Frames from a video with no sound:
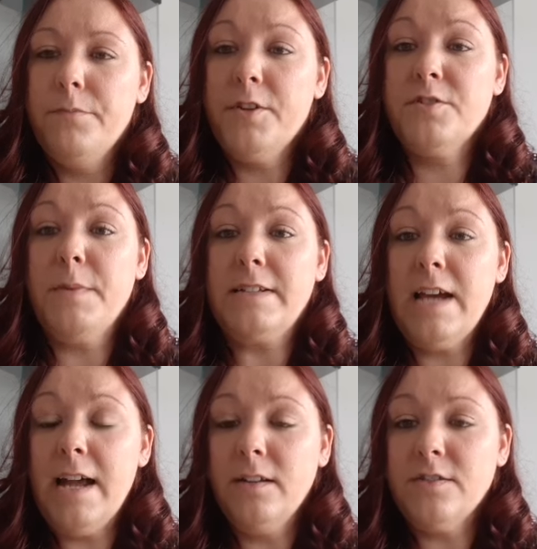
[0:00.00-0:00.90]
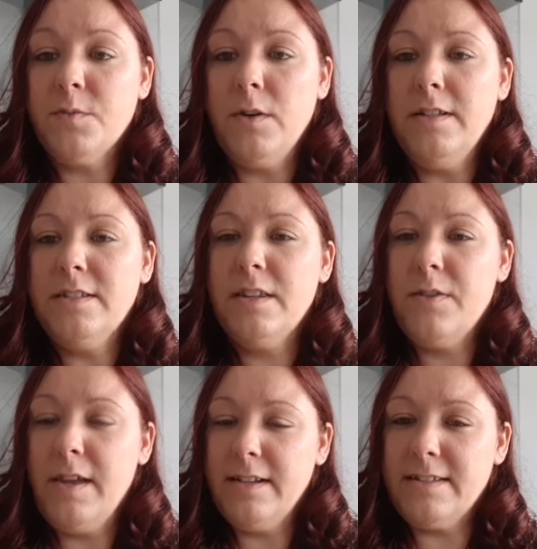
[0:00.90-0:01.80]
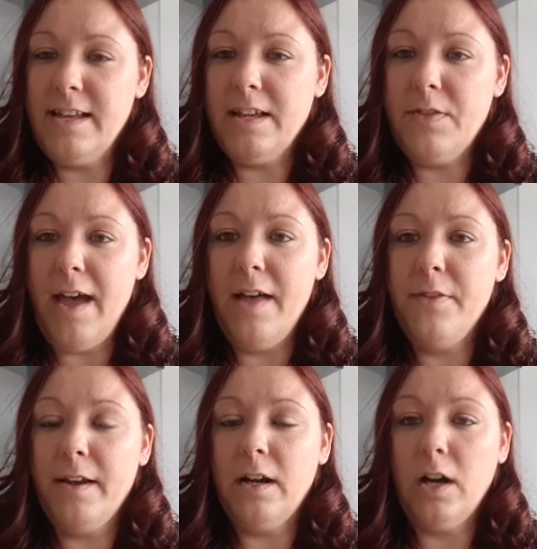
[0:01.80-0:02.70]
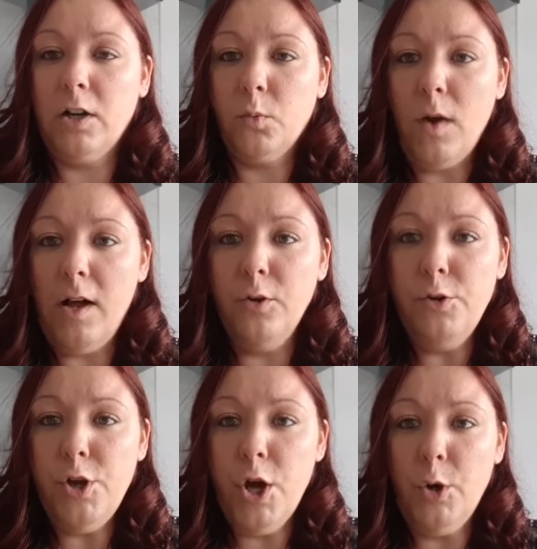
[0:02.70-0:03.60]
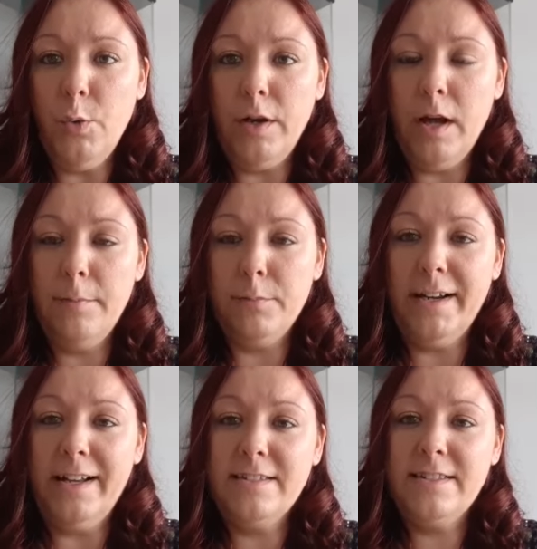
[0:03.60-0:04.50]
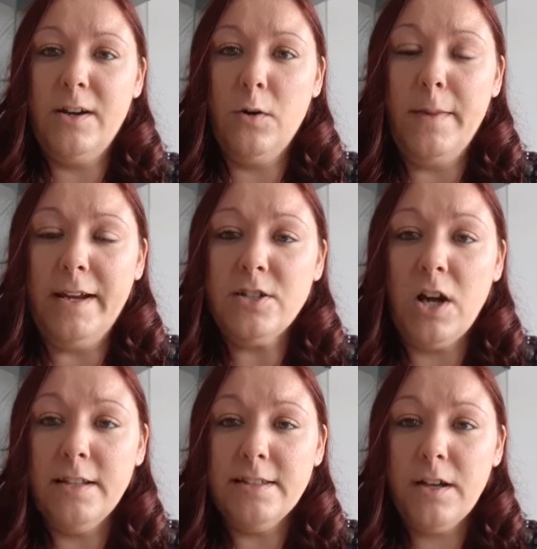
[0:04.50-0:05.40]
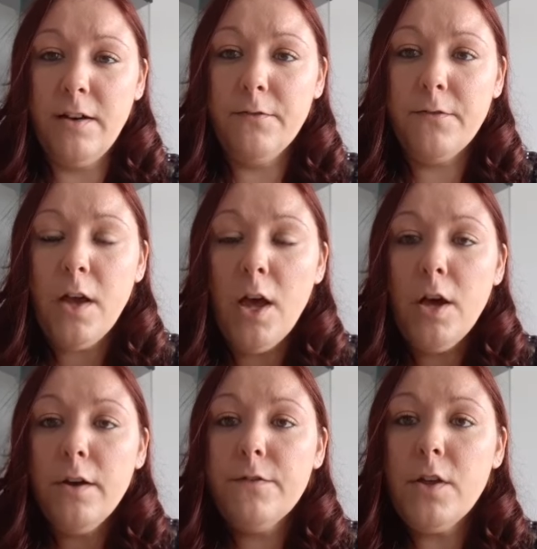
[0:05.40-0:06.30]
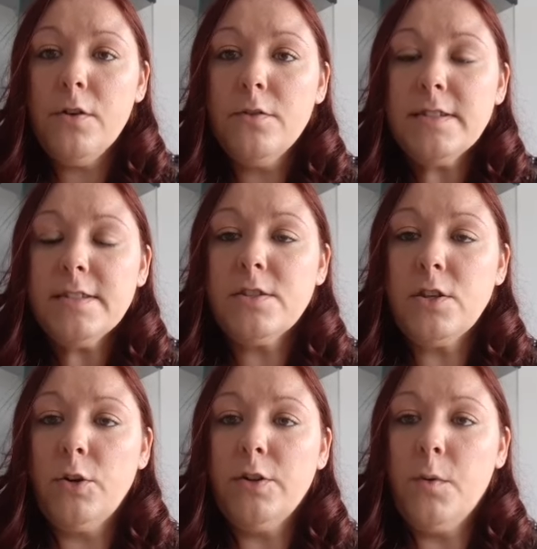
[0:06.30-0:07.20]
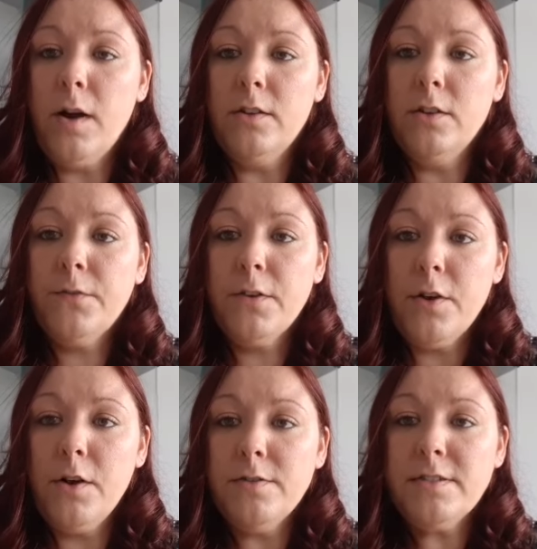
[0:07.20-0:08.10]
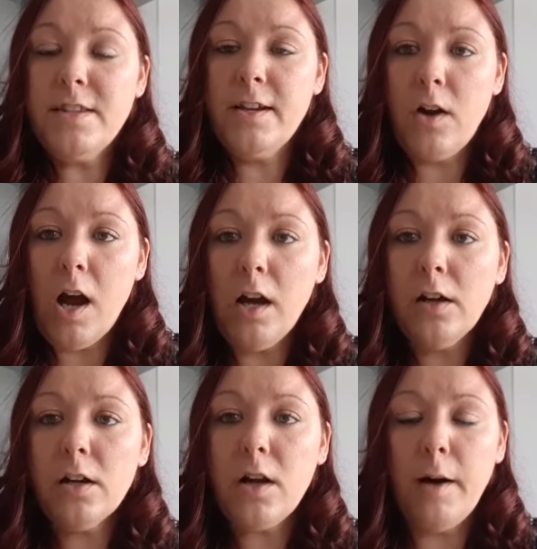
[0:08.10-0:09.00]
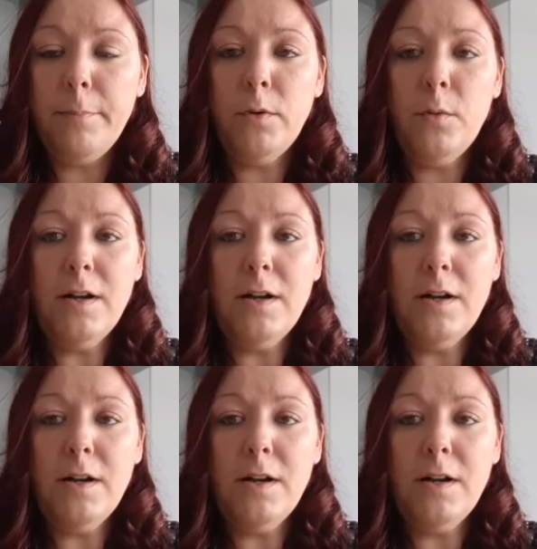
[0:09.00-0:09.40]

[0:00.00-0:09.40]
there's McDonald's ones, things like that are well-known brands. They don't make tons of those, so you want to look for those. There are a couple